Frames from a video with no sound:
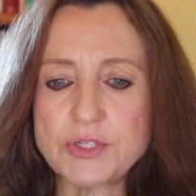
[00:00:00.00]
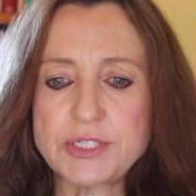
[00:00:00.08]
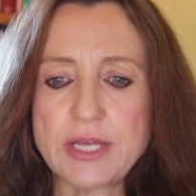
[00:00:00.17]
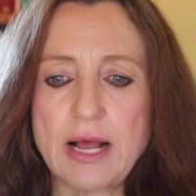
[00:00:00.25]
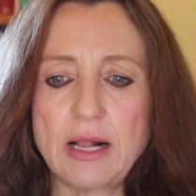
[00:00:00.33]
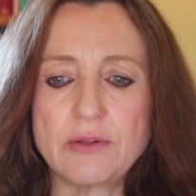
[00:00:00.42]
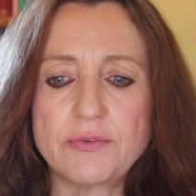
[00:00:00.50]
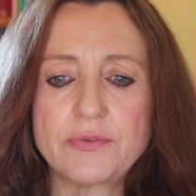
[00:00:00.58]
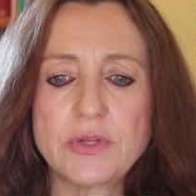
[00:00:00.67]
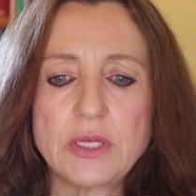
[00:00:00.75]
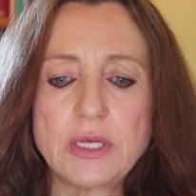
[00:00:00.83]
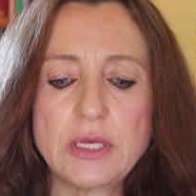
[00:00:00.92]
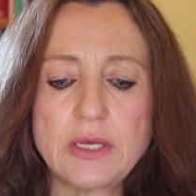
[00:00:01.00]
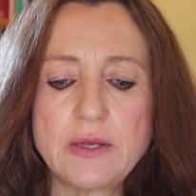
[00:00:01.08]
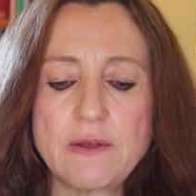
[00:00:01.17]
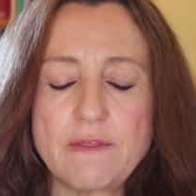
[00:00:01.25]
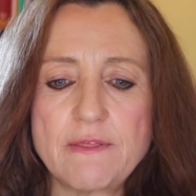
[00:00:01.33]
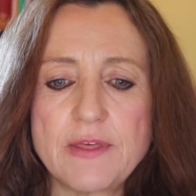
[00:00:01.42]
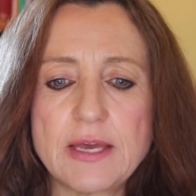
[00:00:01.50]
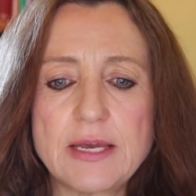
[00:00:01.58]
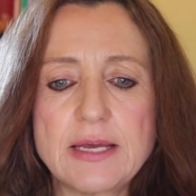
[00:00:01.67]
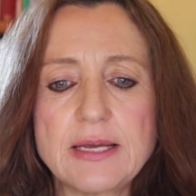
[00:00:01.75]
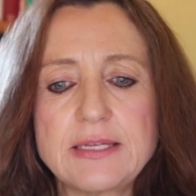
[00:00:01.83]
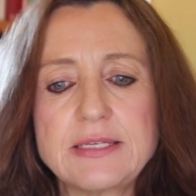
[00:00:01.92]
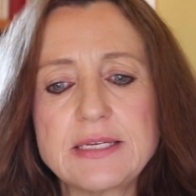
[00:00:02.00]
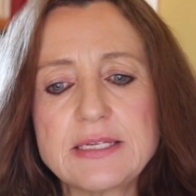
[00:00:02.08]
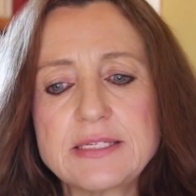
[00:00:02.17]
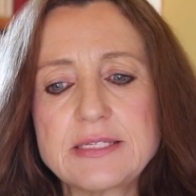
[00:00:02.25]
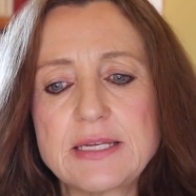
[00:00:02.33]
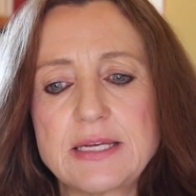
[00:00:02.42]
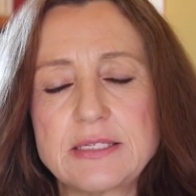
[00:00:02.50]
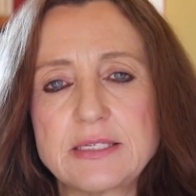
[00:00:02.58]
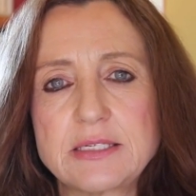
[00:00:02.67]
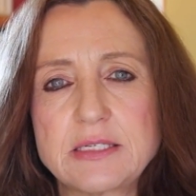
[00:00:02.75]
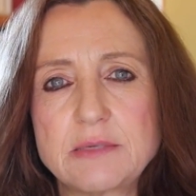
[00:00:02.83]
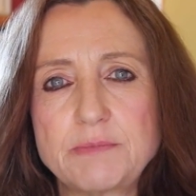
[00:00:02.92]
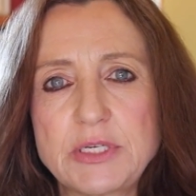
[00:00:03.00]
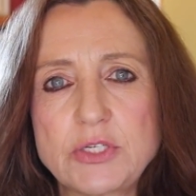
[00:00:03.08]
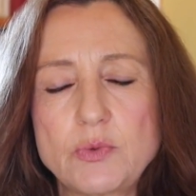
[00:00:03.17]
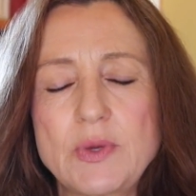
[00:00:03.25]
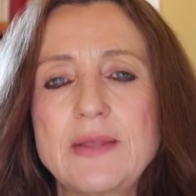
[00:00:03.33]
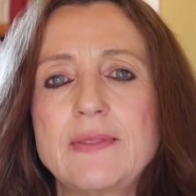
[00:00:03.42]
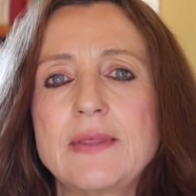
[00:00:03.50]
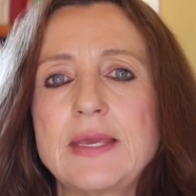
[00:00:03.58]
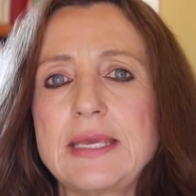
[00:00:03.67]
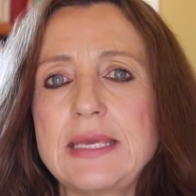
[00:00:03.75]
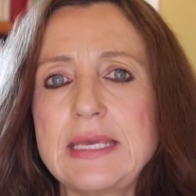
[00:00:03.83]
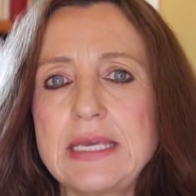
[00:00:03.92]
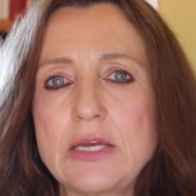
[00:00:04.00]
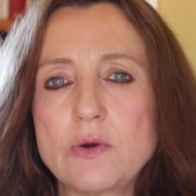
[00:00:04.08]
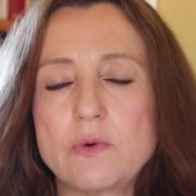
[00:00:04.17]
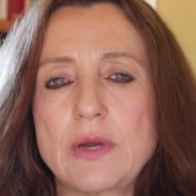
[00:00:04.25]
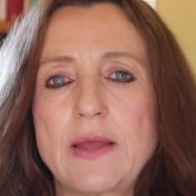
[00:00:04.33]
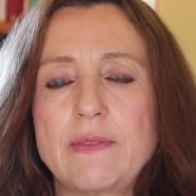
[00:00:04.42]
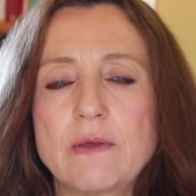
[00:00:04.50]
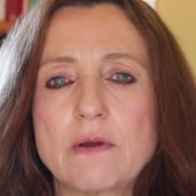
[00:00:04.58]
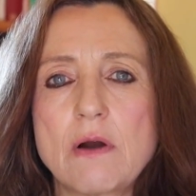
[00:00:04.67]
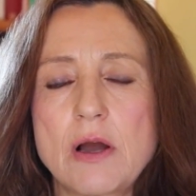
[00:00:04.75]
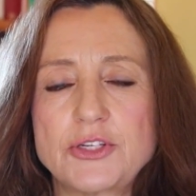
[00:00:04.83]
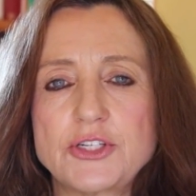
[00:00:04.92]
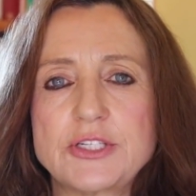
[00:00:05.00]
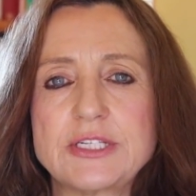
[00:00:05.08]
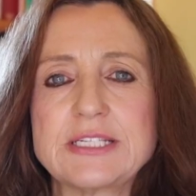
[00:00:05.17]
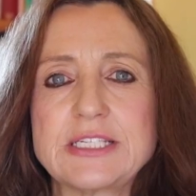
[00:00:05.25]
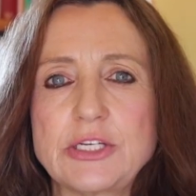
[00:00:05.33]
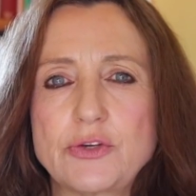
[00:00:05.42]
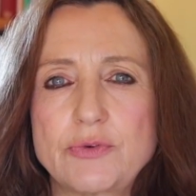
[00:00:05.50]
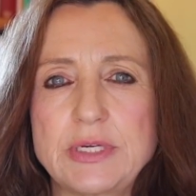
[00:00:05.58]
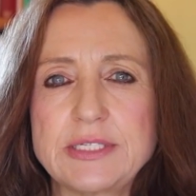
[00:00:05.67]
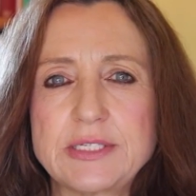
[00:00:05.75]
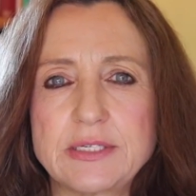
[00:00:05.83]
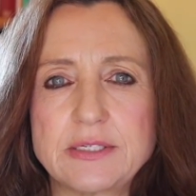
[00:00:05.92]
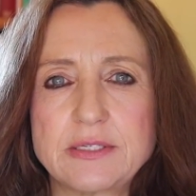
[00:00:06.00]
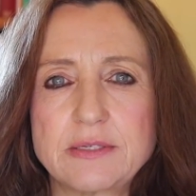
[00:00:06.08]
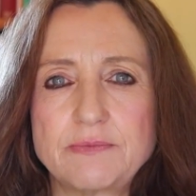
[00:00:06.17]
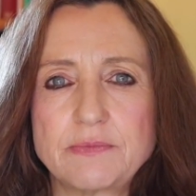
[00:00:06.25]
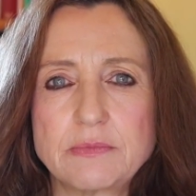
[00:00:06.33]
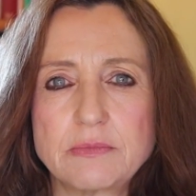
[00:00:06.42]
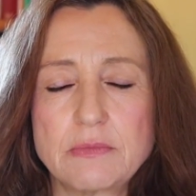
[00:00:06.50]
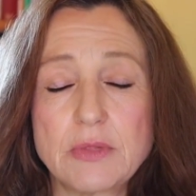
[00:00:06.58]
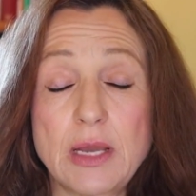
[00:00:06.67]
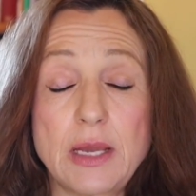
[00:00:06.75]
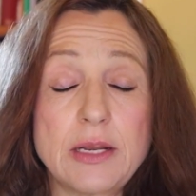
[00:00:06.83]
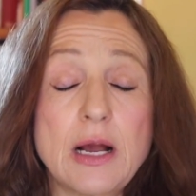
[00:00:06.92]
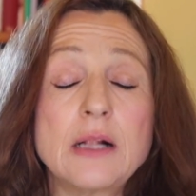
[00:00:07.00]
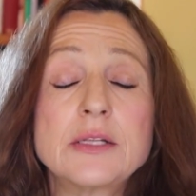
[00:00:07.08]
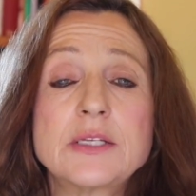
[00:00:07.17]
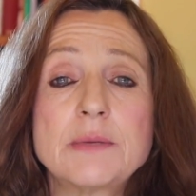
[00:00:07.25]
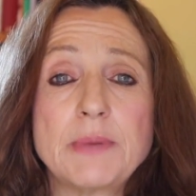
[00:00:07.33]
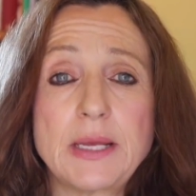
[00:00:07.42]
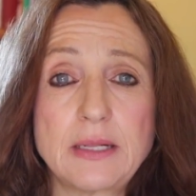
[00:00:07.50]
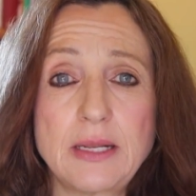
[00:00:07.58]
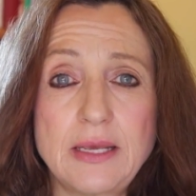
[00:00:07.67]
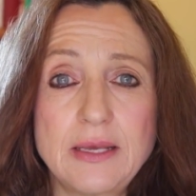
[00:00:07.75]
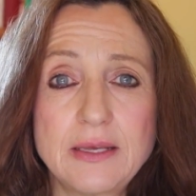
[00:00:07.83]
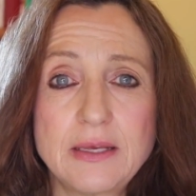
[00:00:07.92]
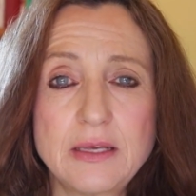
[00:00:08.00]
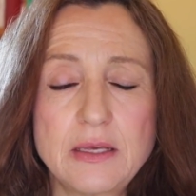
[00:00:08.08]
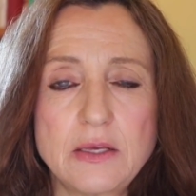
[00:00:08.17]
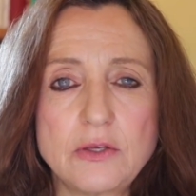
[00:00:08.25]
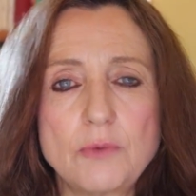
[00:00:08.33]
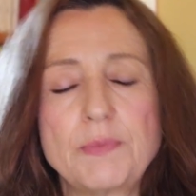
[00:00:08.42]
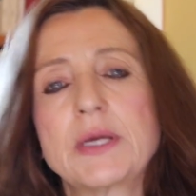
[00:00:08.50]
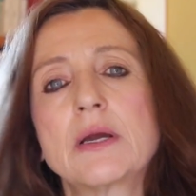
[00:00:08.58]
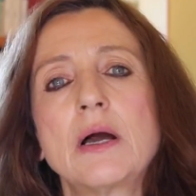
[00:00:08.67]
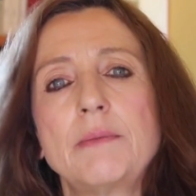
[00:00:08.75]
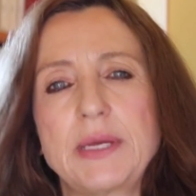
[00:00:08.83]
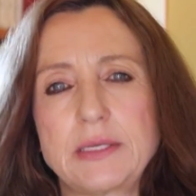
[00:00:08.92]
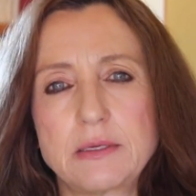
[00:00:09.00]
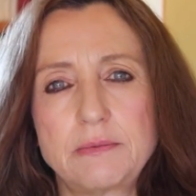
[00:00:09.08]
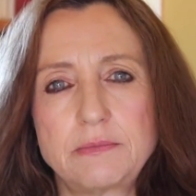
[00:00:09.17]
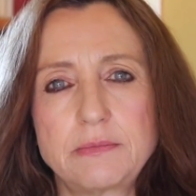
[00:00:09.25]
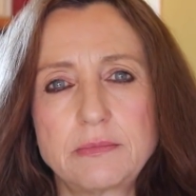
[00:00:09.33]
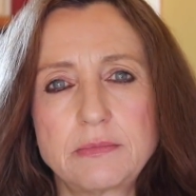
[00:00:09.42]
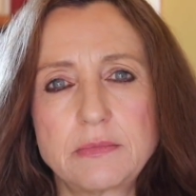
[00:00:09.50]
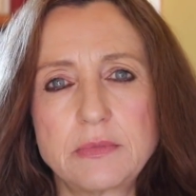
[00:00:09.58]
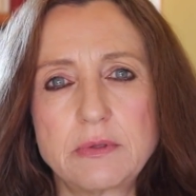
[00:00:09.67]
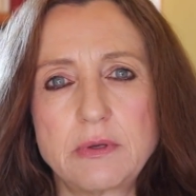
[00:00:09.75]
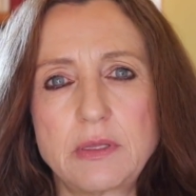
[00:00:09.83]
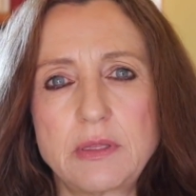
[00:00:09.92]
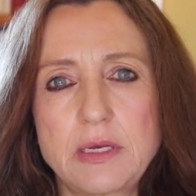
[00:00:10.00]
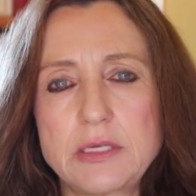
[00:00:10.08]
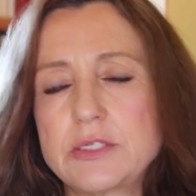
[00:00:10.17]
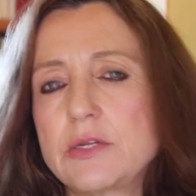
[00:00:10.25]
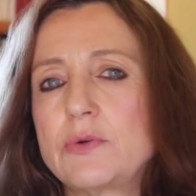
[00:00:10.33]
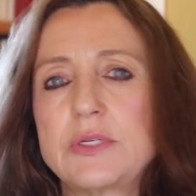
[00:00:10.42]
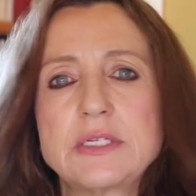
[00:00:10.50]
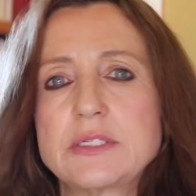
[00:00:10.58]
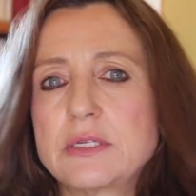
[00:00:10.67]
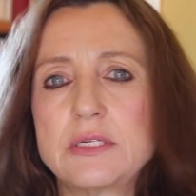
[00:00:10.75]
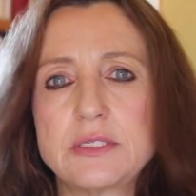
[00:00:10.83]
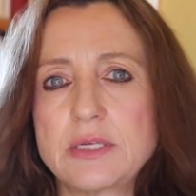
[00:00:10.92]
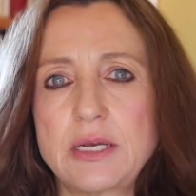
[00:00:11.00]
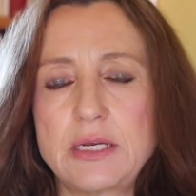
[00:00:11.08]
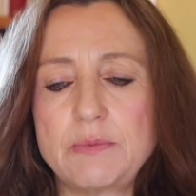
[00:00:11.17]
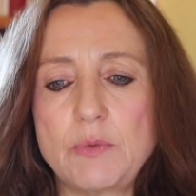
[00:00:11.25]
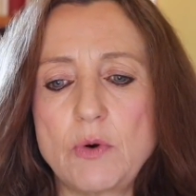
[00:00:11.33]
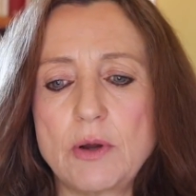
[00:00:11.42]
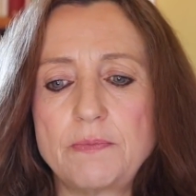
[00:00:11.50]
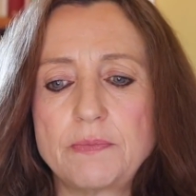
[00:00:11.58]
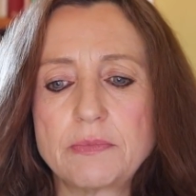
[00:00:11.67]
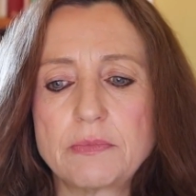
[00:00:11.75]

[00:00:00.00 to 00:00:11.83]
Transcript: self, the distance between the ego and the consciousness decreases. And ultimately, you become it. There is no distance anymore.